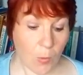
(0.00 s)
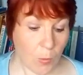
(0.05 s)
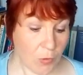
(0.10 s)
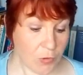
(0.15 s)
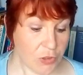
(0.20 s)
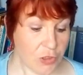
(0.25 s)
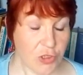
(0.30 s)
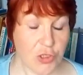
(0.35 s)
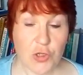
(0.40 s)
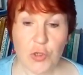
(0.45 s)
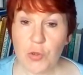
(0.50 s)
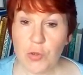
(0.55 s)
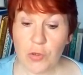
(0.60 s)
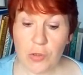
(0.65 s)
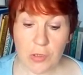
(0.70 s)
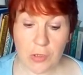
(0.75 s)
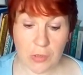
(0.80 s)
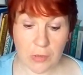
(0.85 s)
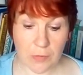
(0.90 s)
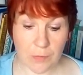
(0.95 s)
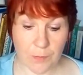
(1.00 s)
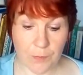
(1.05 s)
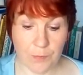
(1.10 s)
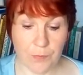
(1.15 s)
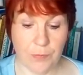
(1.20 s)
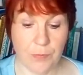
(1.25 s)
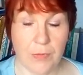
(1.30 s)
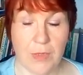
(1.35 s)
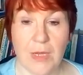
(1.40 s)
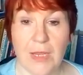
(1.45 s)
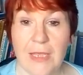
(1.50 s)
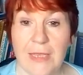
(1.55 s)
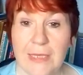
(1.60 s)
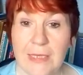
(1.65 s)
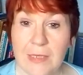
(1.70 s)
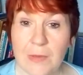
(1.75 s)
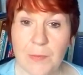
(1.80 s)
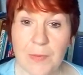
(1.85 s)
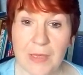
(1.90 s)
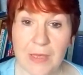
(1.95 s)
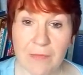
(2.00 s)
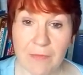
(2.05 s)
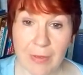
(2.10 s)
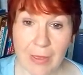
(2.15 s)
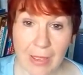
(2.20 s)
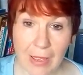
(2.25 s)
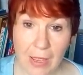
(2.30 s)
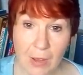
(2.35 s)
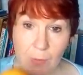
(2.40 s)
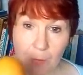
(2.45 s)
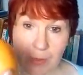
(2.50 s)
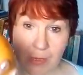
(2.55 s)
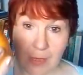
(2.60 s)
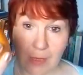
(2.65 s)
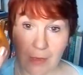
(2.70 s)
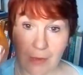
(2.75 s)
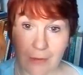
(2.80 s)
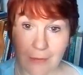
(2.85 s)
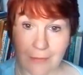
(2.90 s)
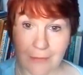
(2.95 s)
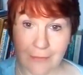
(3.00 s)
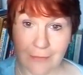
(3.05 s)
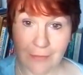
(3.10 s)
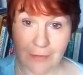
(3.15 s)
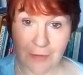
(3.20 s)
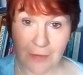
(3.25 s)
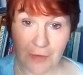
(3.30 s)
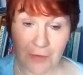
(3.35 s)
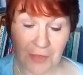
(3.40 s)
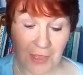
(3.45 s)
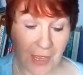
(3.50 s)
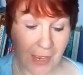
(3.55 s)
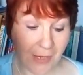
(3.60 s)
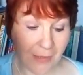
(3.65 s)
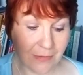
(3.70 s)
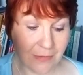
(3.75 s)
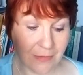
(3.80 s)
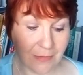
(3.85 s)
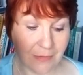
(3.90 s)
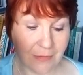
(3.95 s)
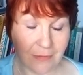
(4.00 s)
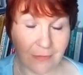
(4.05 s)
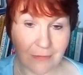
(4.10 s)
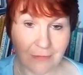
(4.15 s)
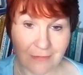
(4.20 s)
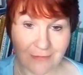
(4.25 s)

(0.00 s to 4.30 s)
I want to talk a little bit about how we get that